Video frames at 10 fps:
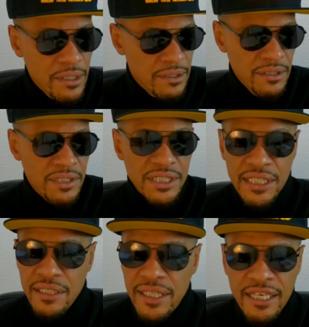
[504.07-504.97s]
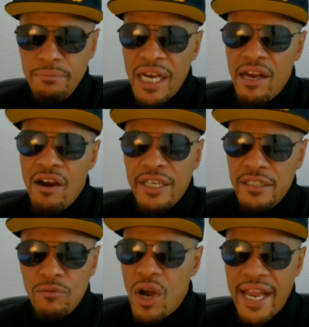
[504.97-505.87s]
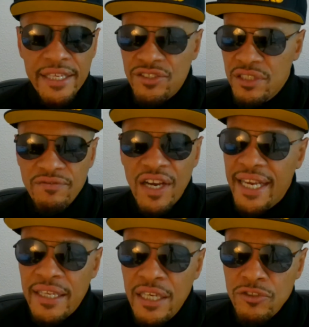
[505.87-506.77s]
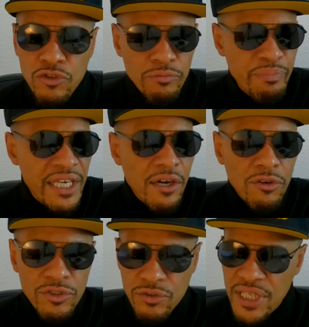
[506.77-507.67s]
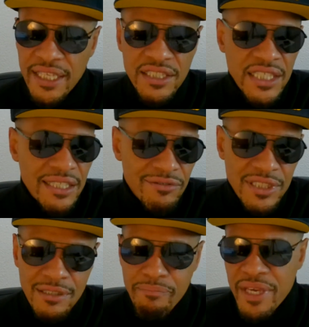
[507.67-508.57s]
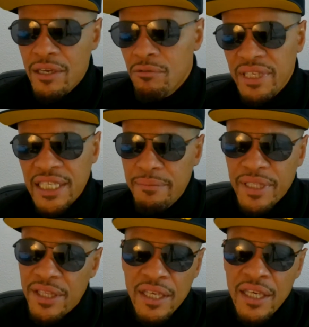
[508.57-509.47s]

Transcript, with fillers: Couldn't see it. Everybody arguing why they shouldn't fight. Two big old dudes. Anthony Joshua just a big old behemoth.